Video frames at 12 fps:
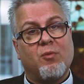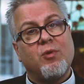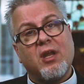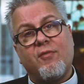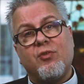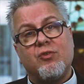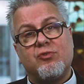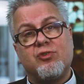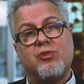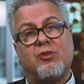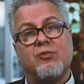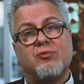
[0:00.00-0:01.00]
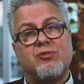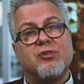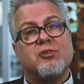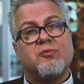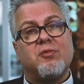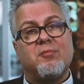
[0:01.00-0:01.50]
Whatever you choose,
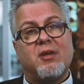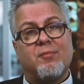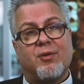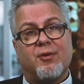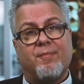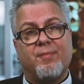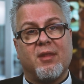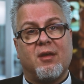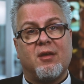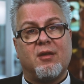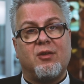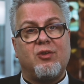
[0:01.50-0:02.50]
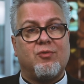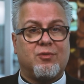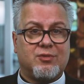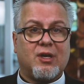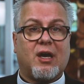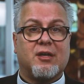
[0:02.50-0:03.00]
just remember you are
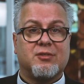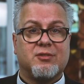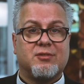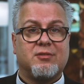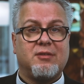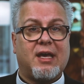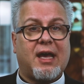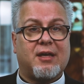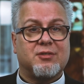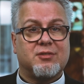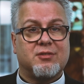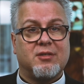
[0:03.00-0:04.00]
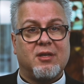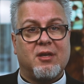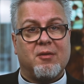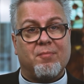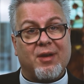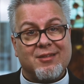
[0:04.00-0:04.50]
dust, yes,
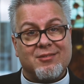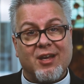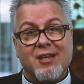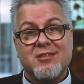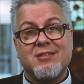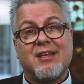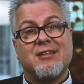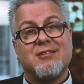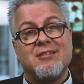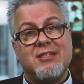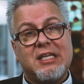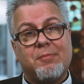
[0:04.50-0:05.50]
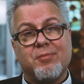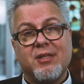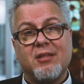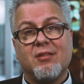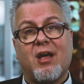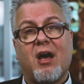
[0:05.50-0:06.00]
but dust that is
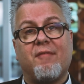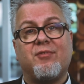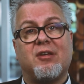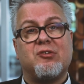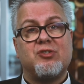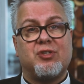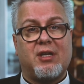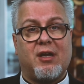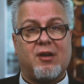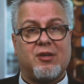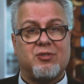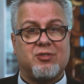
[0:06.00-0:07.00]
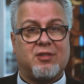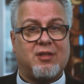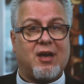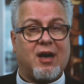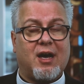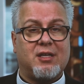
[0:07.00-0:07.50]
deeply loved and cherished in
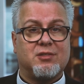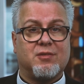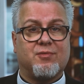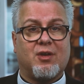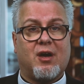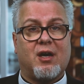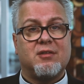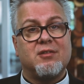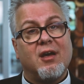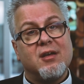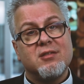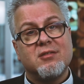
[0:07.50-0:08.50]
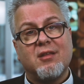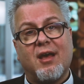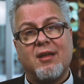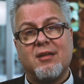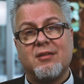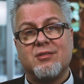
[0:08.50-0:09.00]
the eyes of God. Dust
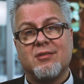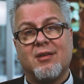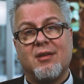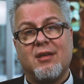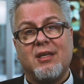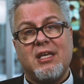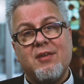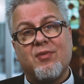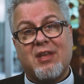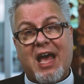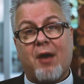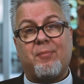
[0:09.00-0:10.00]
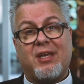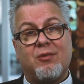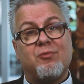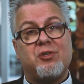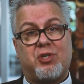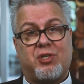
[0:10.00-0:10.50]
that is even now
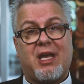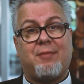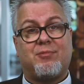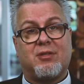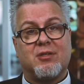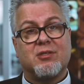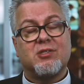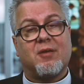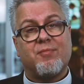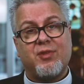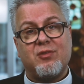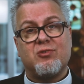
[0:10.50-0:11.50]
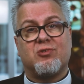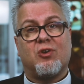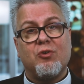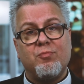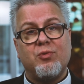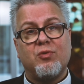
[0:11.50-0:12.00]
being reshaped into something
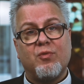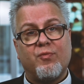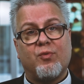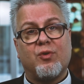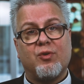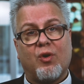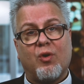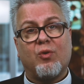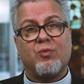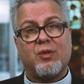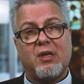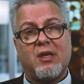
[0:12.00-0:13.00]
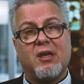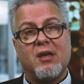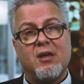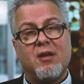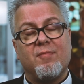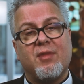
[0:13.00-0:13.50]
so beautiful and holy
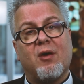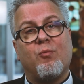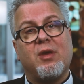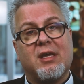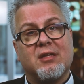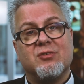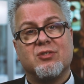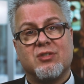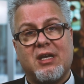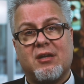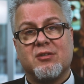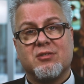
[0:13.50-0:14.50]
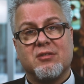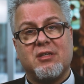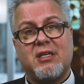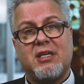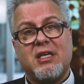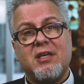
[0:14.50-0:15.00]
that we can scarcely
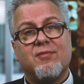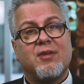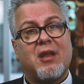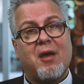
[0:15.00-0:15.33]
even